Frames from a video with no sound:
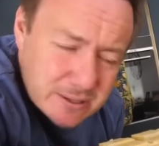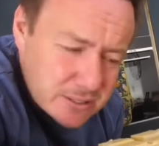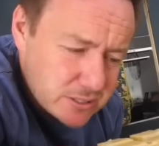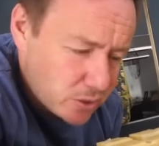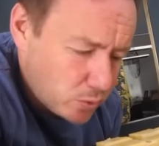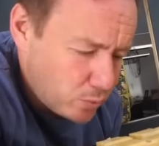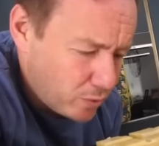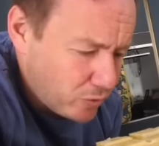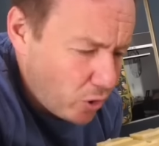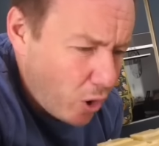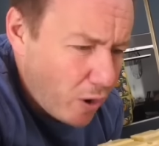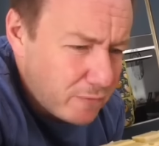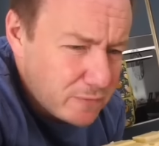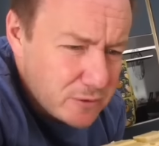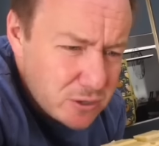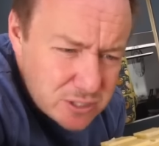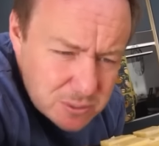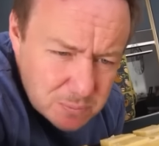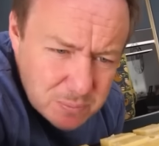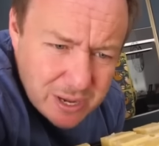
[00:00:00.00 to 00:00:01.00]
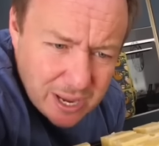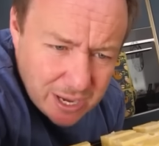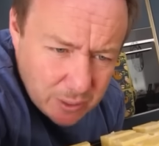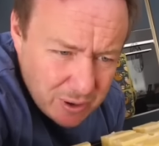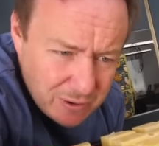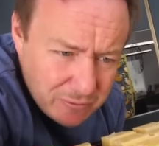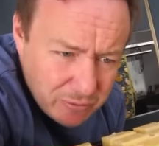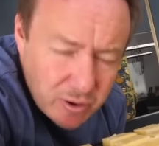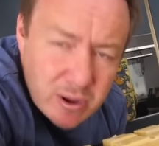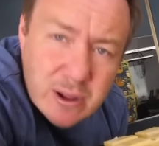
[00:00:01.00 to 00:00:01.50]
So we've got a few to play
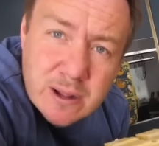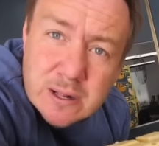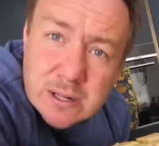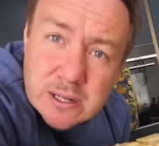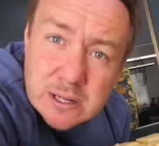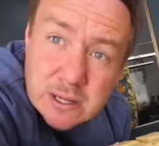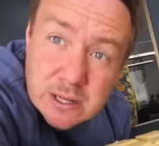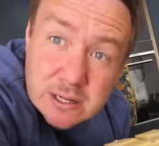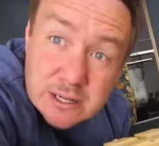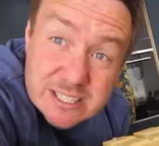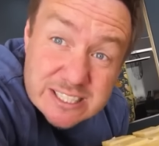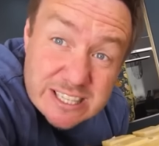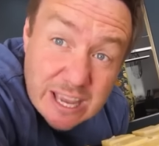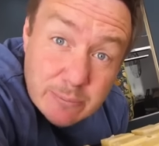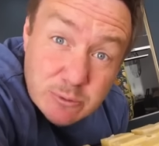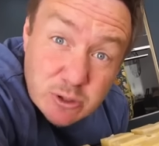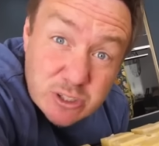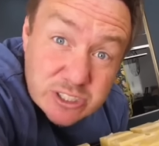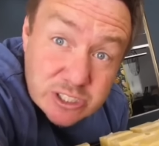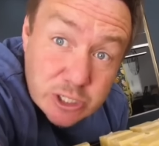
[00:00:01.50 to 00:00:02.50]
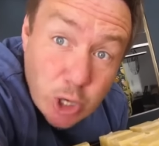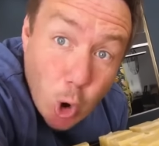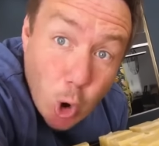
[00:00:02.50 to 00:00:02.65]
with. Let's get them nice and